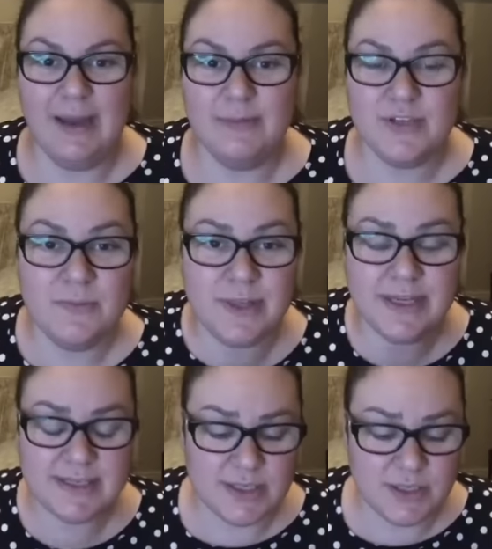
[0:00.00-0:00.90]
Some
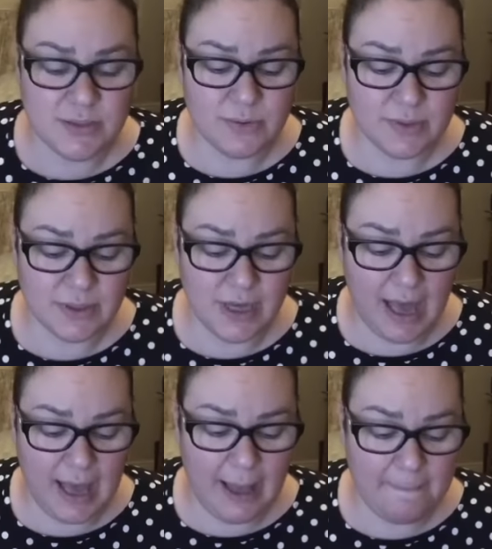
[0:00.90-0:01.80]
things I do
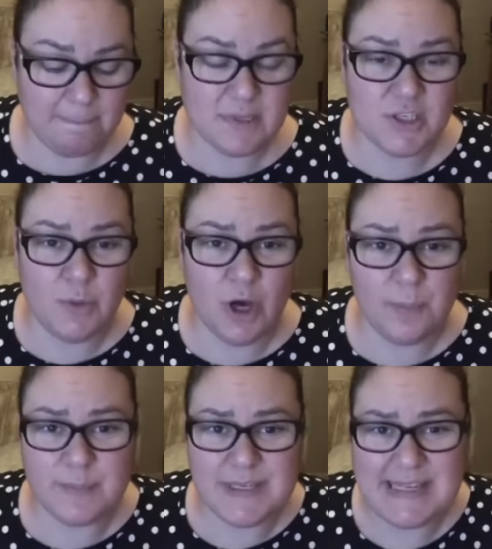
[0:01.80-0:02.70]

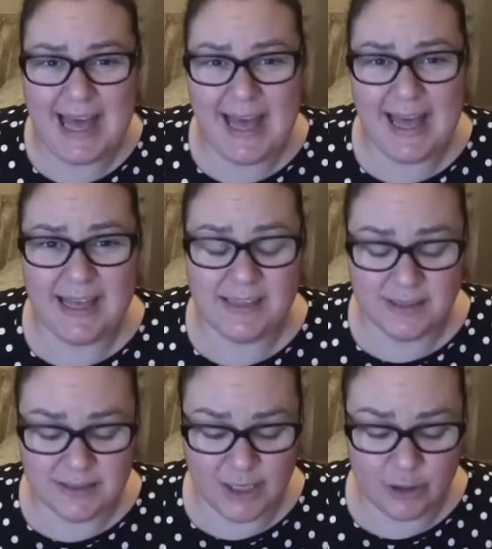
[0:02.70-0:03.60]
swap, sell,
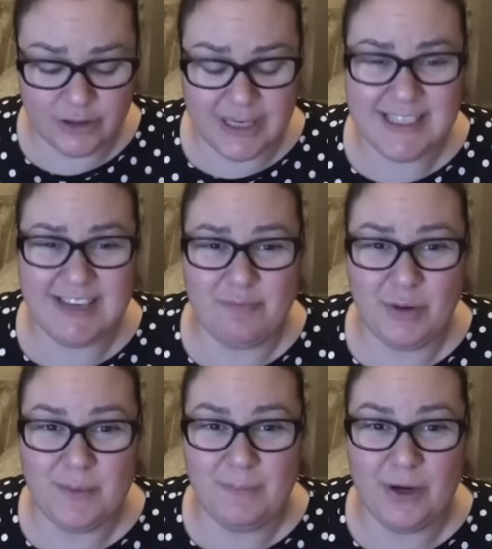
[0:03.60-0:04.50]
the odd things I've
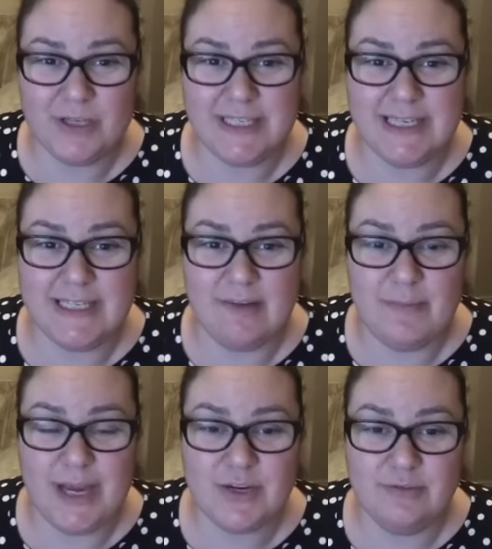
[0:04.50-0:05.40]
put in boxes that I've
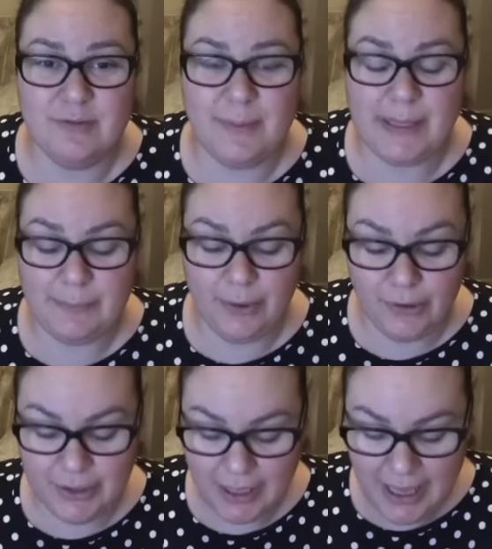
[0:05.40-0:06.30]
made up for
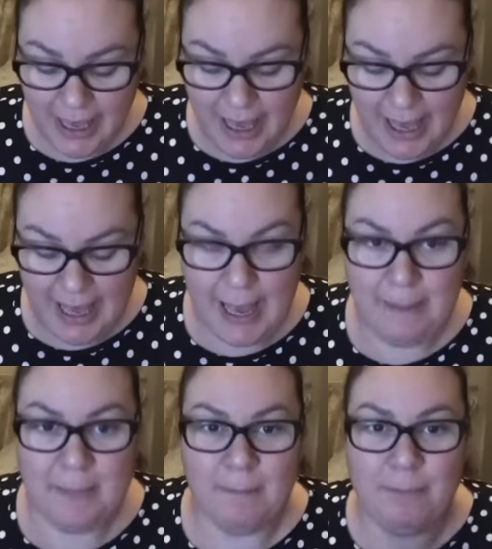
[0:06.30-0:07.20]
people.
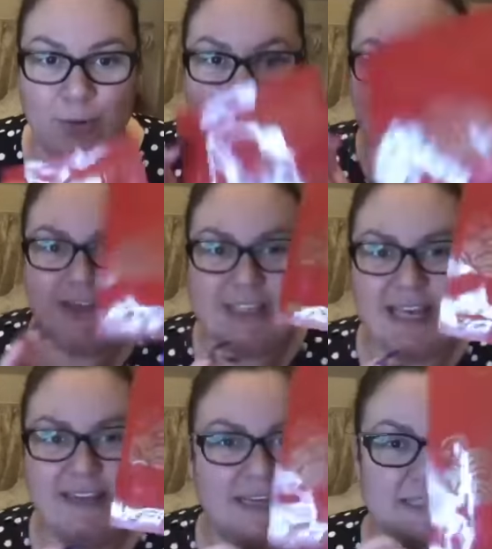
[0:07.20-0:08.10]
But things
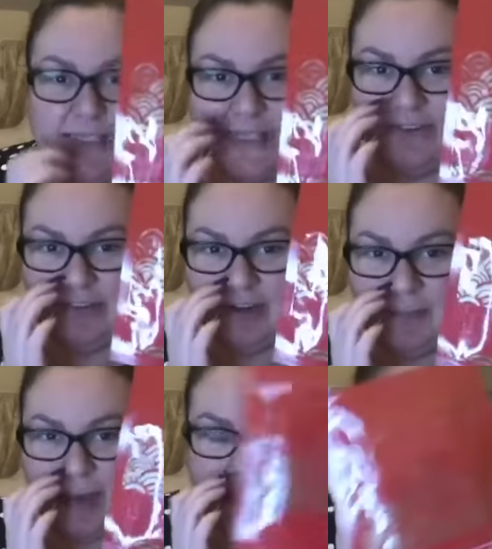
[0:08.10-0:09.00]
like this is definitely
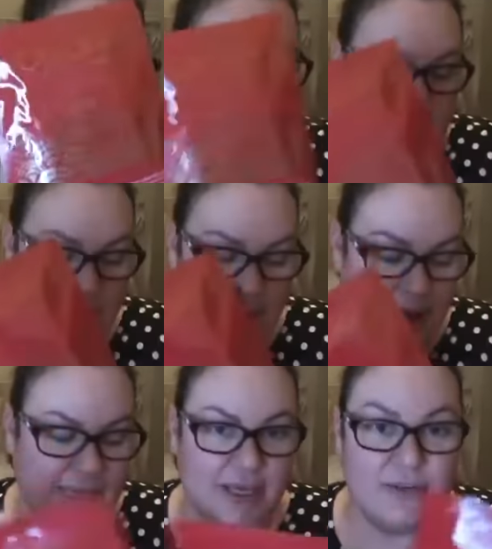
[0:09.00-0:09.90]
me.
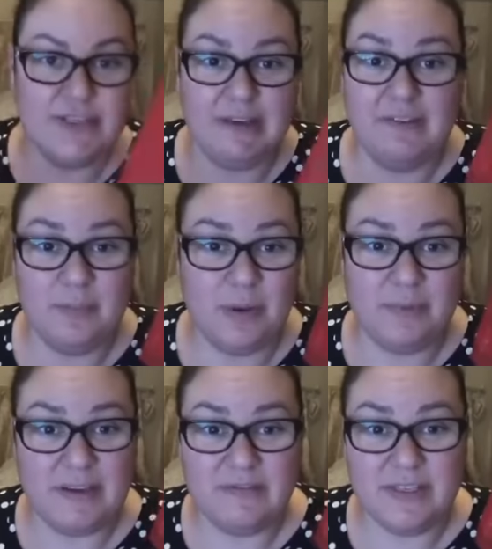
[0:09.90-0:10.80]
I'll get used out of it,
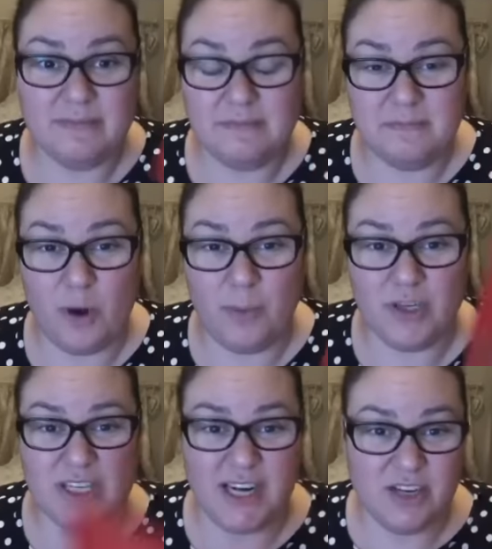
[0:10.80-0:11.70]
probably even put them on
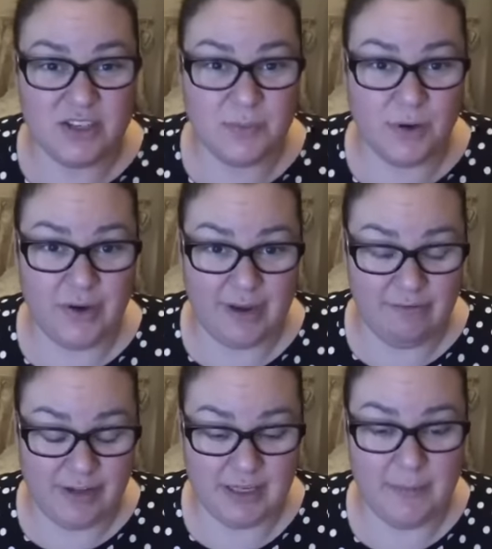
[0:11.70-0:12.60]
tonight or tomorrow night. I'm
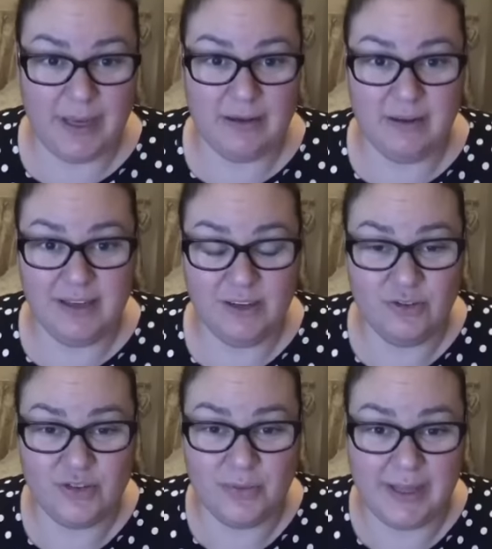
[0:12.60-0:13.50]
feeling a bit
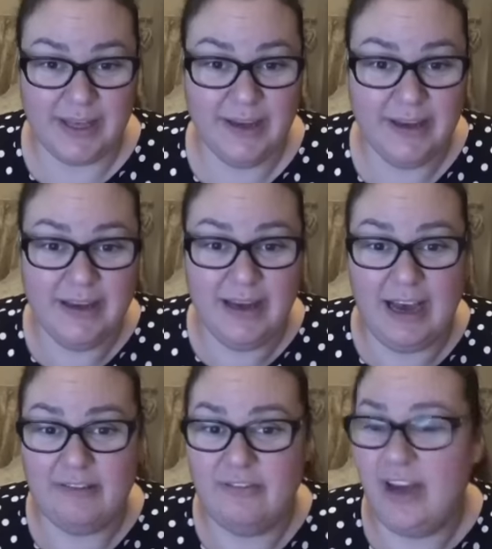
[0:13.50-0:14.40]
under the weather.
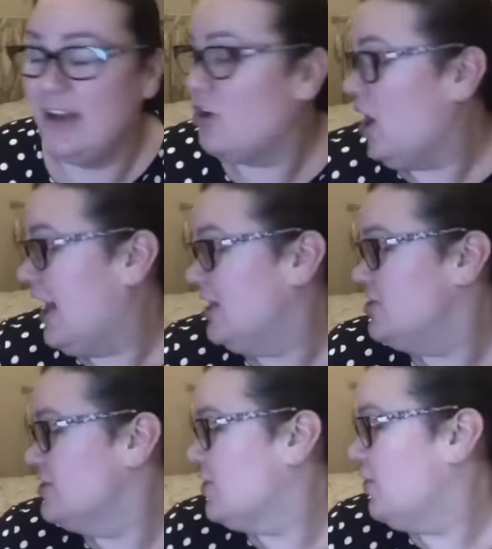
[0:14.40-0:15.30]
I've got
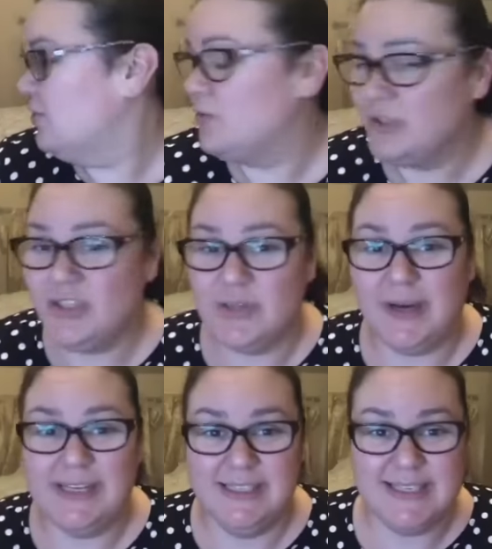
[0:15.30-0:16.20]
Archie's cold, which is
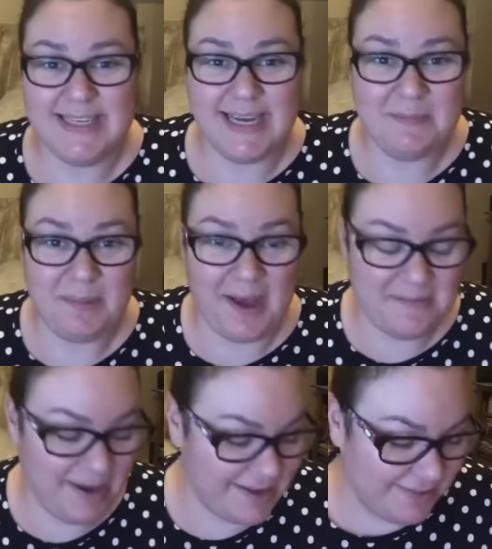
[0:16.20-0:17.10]
why he's sticking by
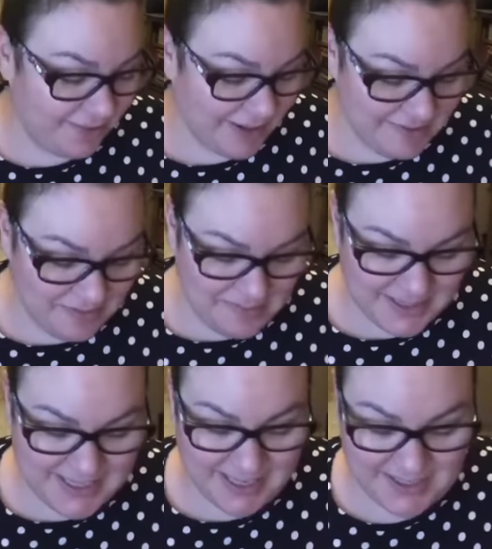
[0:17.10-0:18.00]
me and not leaving my
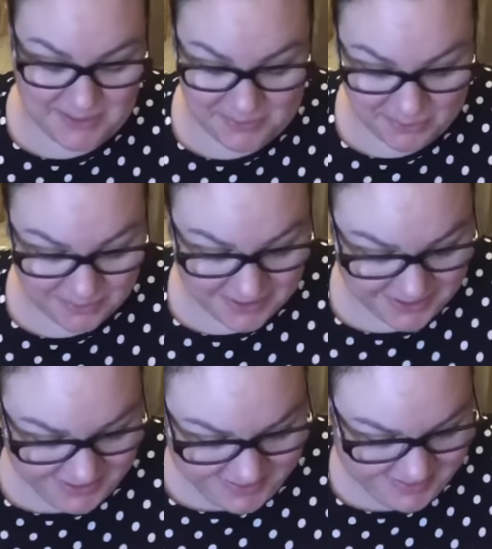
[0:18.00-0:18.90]
side at the moment.
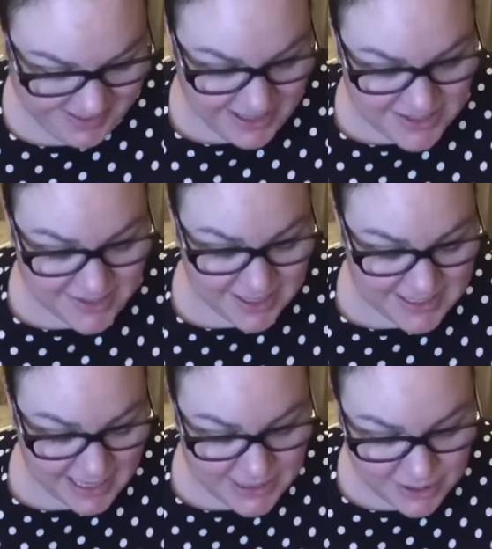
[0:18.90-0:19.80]
So that's
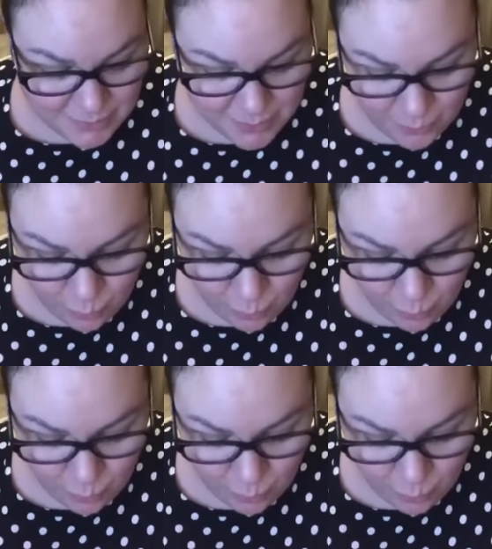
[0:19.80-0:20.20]
item number